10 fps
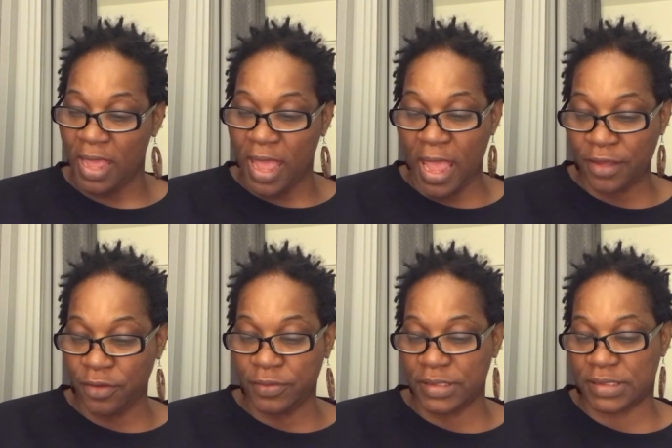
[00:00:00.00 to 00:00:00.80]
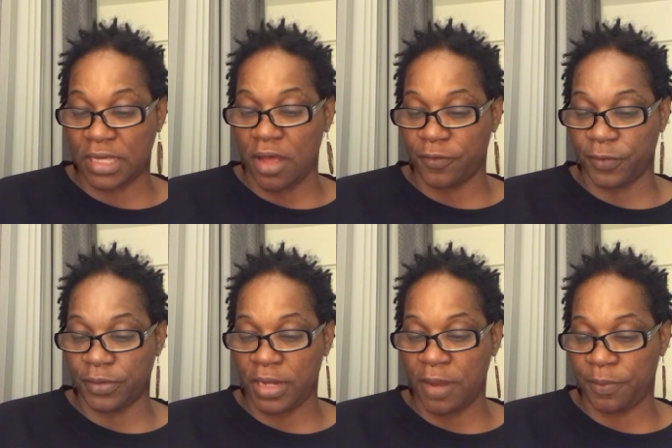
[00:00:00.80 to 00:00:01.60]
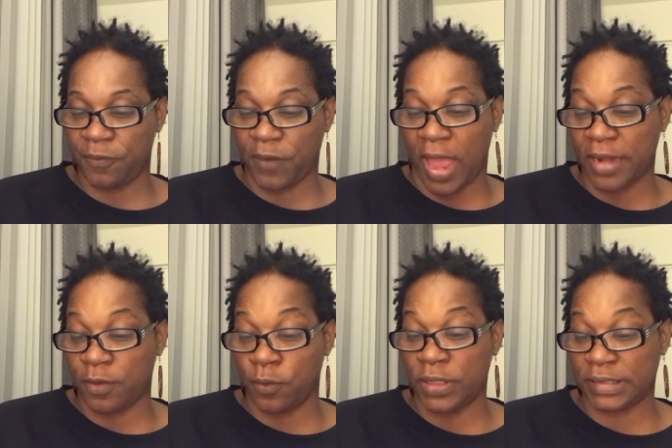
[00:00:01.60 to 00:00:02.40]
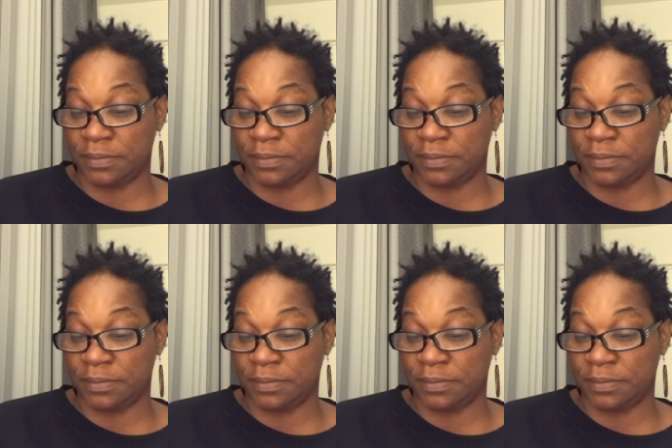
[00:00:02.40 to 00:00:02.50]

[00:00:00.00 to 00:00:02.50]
and you've discovered and provided what's